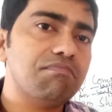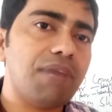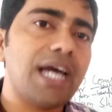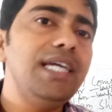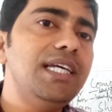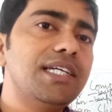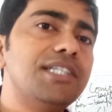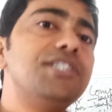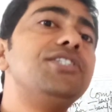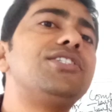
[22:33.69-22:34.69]
by
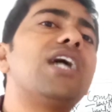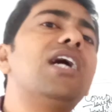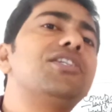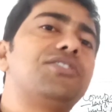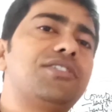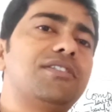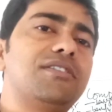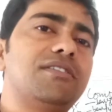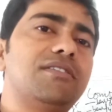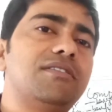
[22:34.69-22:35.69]
chance,
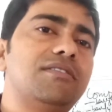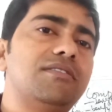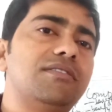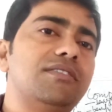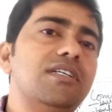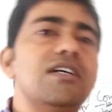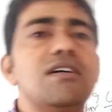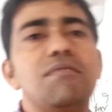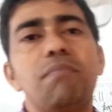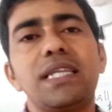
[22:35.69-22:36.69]

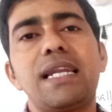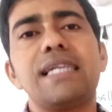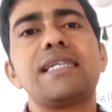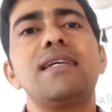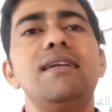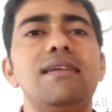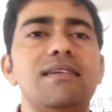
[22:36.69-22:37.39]
by the natural